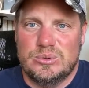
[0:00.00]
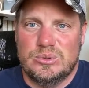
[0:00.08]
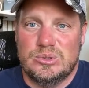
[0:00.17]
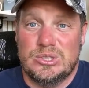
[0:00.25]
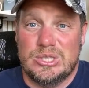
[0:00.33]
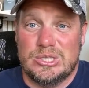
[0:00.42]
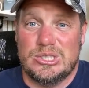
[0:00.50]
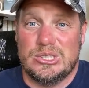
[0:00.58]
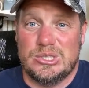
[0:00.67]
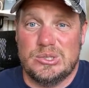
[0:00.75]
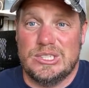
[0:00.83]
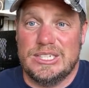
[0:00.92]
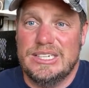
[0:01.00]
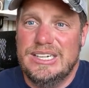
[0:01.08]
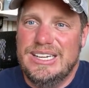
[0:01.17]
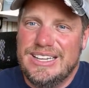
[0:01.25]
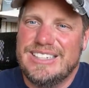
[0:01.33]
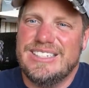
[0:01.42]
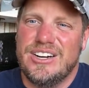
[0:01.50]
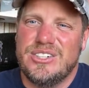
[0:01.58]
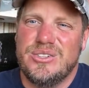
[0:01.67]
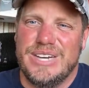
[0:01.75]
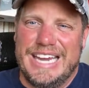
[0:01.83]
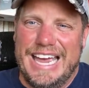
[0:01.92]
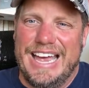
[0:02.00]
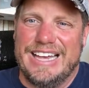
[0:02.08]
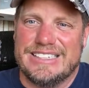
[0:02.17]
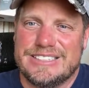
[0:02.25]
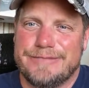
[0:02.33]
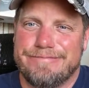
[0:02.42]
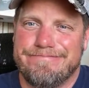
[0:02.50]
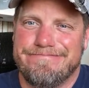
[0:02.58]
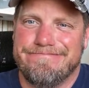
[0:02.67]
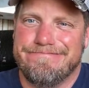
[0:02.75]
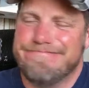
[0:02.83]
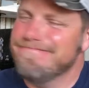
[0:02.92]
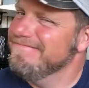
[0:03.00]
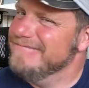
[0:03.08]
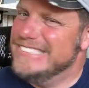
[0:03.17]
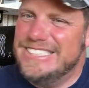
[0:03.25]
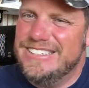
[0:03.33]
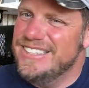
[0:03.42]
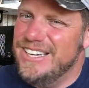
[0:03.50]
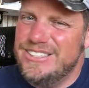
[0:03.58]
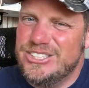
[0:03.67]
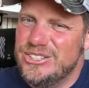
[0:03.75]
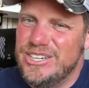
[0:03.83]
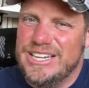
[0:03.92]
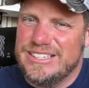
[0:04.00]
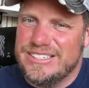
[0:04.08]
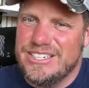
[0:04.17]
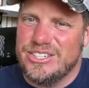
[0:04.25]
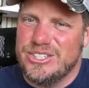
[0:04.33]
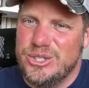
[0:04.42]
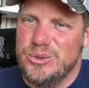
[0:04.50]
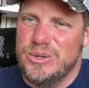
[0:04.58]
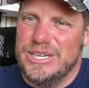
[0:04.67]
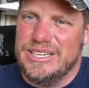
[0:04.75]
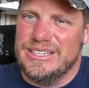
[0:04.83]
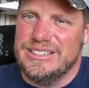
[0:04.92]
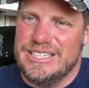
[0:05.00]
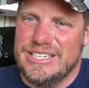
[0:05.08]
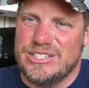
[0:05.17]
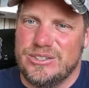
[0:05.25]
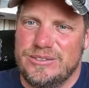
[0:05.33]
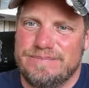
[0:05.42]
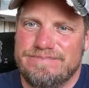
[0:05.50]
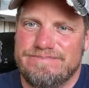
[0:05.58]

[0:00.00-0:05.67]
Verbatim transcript: I like the Z R two a lot. I like the Z R two in gas. I'm not sure I like the Z R two in diesel.